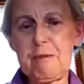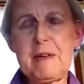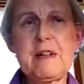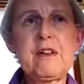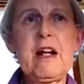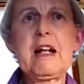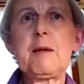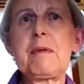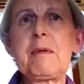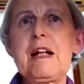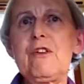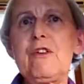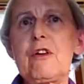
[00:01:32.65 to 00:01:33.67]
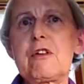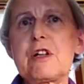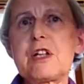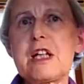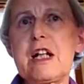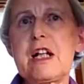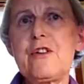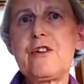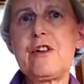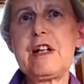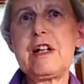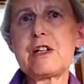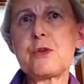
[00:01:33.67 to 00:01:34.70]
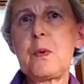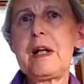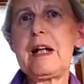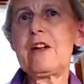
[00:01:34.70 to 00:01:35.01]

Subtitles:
been taking place across the country this week